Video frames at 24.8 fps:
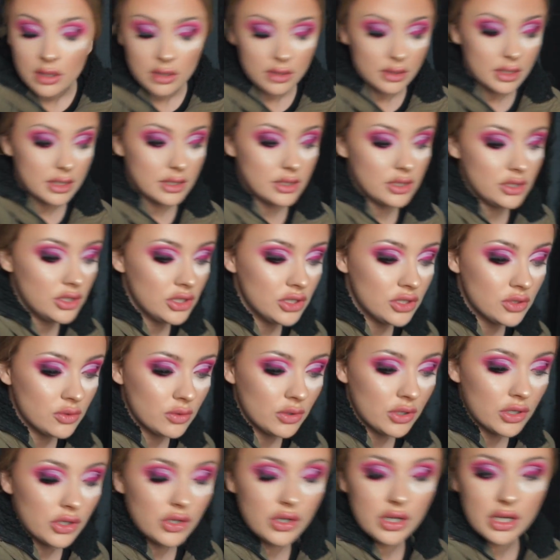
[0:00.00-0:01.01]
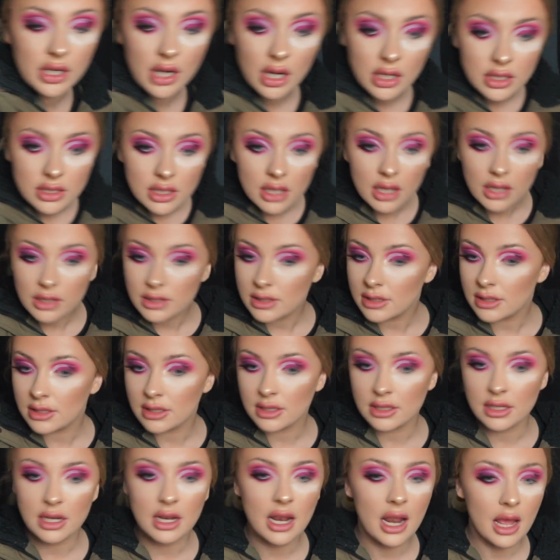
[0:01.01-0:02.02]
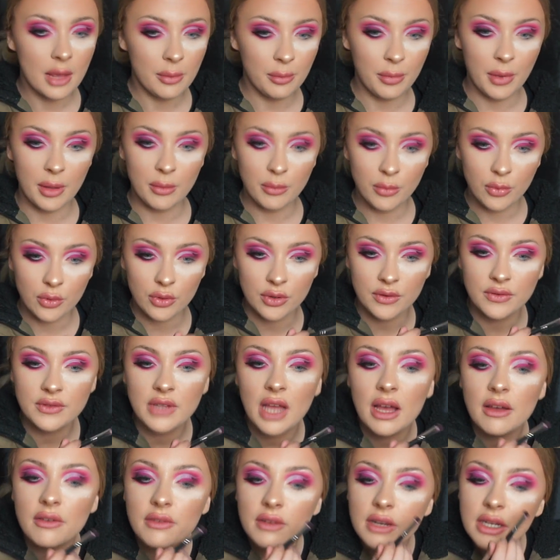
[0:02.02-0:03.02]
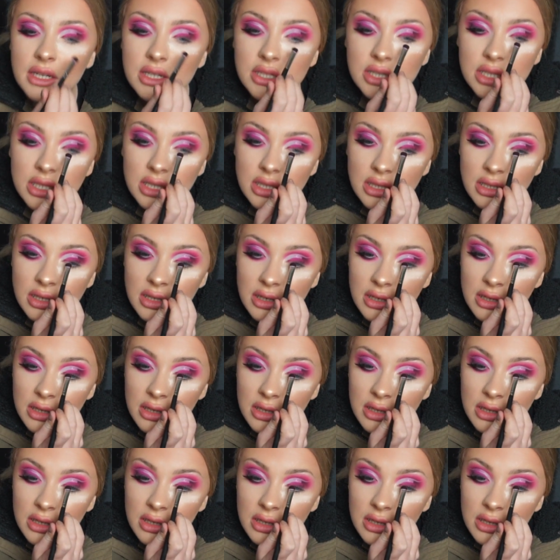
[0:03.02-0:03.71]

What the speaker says: This is just going to create a slight bit more of definition.